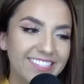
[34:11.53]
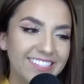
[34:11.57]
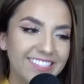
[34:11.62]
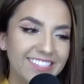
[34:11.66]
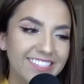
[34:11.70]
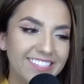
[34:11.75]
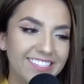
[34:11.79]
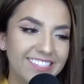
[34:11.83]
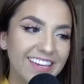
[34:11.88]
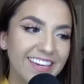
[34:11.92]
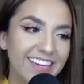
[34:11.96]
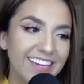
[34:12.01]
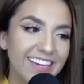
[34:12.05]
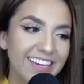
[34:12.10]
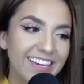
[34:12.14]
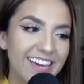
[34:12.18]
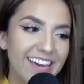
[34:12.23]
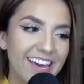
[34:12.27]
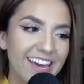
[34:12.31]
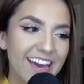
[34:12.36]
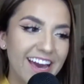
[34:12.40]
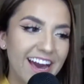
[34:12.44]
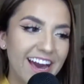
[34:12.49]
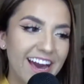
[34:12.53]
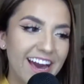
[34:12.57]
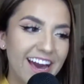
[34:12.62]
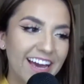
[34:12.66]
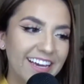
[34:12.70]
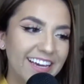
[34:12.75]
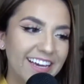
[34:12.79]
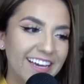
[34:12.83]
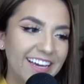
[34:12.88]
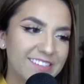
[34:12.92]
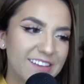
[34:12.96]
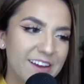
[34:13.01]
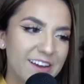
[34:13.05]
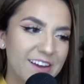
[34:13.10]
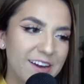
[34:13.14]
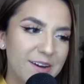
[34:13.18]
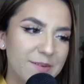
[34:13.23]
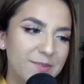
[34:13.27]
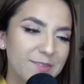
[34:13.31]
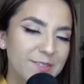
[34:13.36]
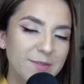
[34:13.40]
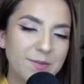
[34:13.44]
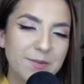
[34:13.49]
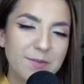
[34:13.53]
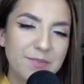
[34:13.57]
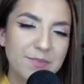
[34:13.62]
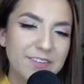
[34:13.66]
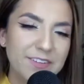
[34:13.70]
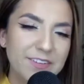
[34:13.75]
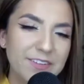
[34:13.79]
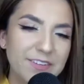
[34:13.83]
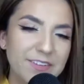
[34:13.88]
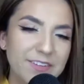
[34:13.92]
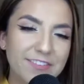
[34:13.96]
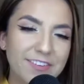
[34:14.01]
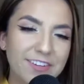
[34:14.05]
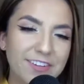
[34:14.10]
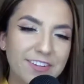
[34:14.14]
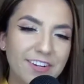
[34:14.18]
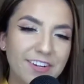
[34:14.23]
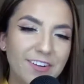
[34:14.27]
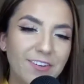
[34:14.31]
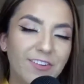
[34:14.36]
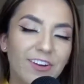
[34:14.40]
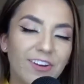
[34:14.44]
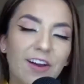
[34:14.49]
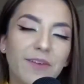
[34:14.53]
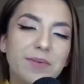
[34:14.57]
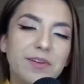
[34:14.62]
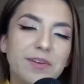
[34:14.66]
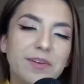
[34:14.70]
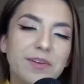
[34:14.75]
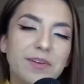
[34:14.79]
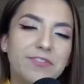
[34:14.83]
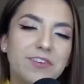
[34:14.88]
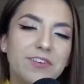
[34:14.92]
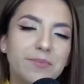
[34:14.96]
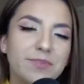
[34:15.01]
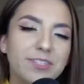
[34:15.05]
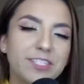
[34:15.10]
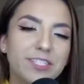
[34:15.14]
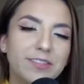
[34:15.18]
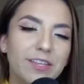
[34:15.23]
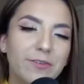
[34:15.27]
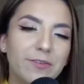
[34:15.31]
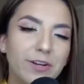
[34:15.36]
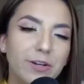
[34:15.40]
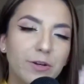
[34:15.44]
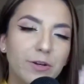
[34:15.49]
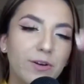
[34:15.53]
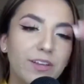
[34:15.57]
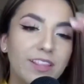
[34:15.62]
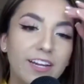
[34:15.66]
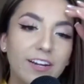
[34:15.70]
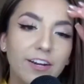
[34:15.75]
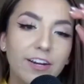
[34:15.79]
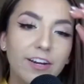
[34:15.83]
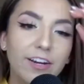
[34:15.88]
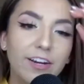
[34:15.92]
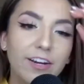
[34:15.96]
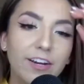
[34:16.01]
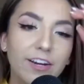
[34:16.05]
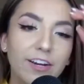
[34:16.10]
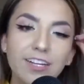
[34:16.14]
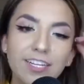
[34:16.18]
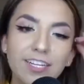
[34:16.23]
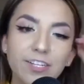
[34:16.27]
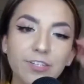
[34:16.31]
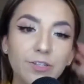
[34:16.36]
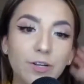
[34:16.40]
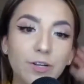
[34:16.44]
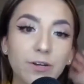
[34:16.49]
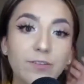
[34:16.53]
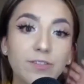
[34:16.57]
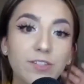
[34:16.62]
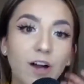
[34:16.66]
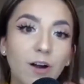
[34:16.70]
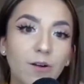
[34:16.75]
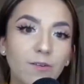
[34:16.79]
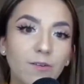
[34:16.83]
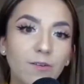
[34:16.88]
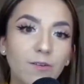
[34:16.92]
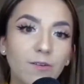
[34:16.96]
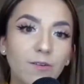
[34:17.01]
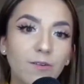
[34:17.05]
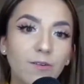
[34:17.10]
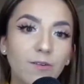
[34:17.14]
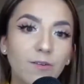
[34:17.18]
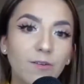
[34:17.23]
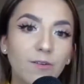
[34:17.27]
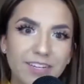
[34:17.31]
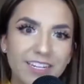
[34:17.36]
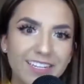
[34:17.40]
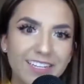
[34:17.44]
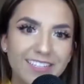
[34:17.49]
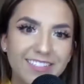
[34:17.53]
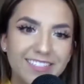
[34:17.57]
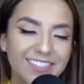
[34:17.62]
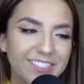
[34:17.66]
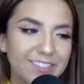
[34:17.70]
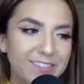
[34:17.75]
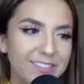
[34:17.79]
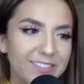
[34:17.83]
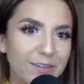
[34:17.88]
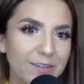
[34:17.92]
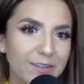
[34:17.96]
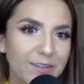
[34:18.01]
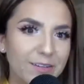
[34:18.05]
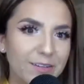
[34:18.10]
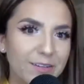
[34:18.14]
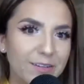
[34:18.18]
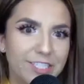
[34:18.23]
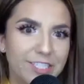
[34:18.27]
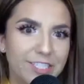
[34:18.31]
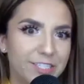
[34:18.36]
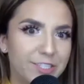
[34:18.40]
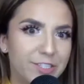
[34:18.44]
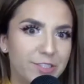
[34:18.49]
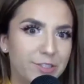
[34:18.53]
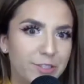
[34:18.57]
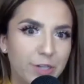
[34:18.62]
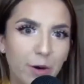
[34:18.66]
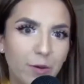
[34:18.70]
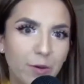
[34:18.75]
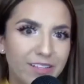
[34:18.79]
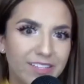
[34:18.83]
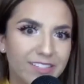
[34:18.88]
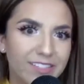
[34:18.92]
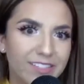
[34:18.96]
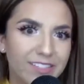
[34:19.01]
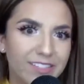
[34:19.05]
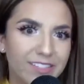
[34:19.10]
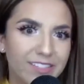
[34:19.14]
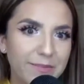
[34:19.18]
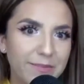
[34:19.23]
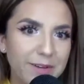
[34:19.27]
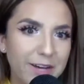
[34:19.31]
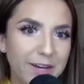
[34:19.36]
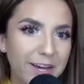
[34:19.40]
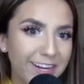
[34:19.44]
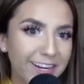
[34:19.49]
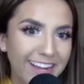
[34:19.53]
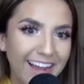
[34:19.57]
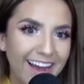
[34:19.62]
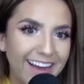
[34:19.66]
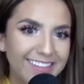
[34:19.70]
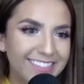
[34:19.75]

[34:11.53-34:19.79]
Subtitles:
She's like, I guess someone made fun of her, or not made fun, but they were annoyed that her intro song was like 3 minutes, and she's like, well then just don't listen to my podcast.